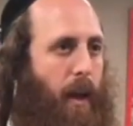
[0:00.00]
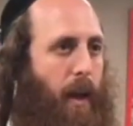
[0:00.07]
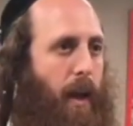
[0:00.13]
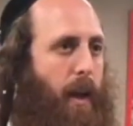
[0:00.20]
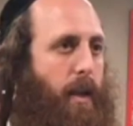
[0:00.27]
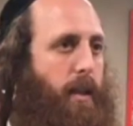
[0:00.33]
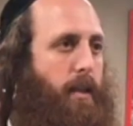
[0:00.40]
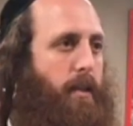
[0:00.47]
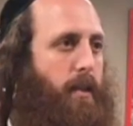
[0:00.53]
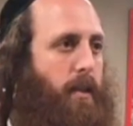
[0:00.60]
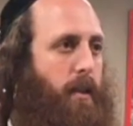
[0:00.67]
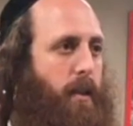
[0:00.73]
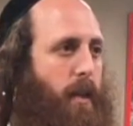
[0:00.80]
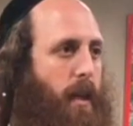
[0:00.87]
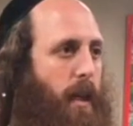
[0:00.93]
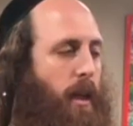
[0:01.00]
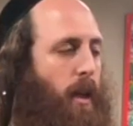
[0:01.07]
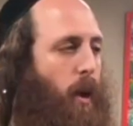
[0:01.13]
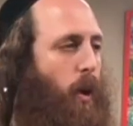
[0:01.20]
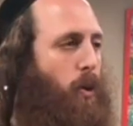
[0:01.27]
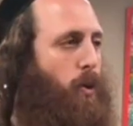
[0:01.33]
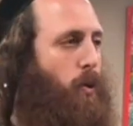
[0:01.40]
And He
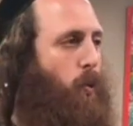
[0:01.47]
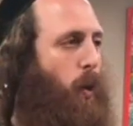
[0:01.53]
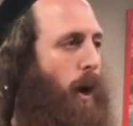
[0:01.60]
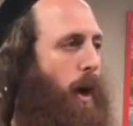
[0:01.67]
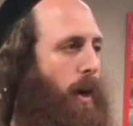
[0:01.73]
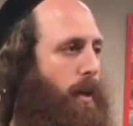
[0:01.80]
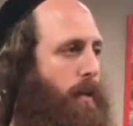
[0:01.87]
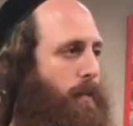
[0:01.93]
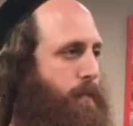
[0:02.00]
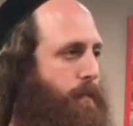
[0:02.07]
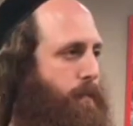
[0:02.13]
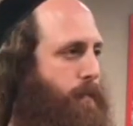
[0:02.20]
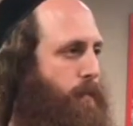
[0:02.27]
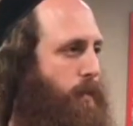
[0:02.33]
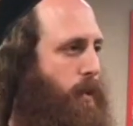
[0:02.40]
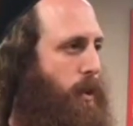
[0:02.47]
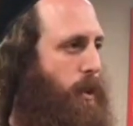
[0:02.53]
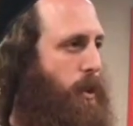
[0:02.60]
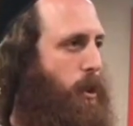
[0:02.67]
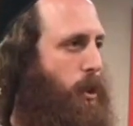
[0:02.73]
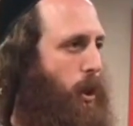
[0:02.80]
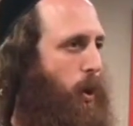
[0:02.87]
knows why
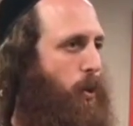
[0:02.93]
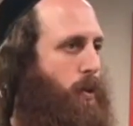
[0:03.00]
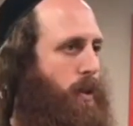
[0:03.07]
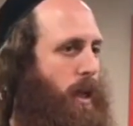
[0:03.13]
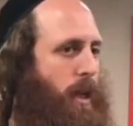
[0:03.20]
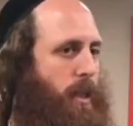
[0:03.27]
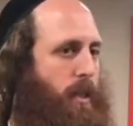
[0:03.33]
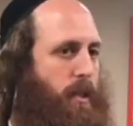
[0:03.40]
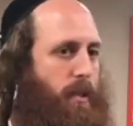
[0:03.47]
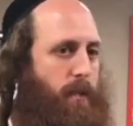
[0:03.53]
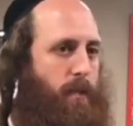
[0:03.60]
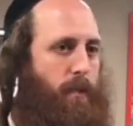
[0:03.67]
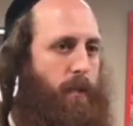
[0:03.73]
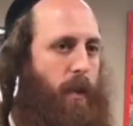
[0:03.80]
He chose us,